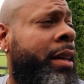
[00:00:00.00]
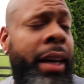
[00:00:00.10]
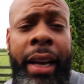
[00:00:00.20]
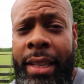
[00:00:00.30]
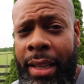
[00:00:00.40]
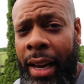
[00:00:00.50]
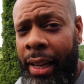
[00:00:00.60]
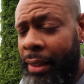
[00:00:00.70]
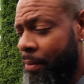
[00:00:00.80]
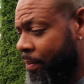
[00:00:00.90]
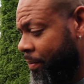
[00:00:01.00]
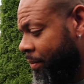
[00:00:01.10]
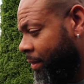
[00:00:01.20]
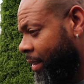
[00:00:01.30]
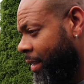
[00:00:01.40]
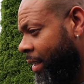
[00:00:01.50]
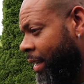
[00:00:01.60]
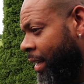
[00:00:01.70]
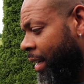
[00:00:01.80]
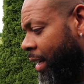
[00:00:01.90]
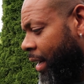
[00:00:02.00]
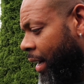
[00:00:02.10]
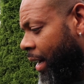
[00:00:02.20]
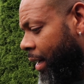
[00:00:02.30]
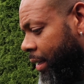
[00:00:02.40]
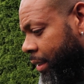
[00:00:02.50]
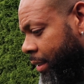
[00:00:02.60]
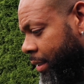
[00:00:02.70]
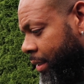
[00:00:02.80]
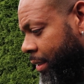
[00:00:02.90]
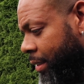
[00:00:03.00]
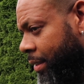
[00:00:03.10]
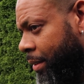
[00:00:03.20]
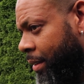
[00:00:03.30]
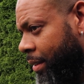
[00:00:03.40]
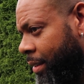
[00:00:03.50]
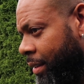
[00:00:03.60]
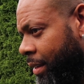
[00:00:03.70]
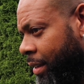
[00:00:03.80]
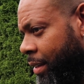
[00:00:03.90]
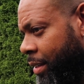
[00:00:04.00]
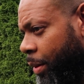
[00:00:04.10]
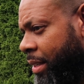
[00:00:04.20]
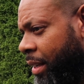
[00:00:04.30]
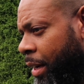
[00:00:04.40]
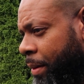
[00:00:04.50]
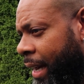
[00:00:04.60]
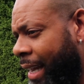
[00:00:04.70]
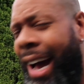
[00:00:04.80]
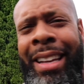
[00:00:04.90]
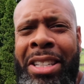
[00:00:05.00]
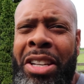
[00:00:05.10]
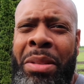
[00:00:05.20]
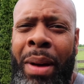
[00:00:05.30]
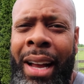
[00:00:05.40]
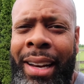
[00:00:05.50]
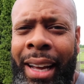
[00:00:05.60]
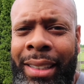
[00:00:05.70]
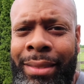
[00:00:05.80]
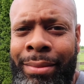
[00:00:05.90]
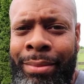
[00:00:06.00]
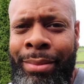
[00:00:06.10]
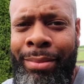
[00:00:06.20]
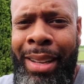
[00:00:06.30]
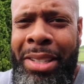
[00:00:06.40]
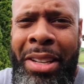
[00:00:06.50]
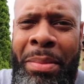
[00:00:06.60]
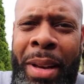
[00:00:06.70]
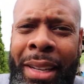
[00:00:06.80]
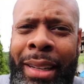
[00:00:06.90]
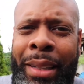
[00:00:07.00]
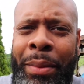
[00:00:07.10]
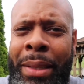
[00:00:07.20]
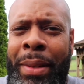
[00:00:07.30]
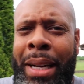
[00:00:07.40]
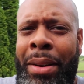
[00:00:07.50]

Yeah, he's alright. Uh, so what's the other day? Y'all, it's just Monday. It's just Monday. We, we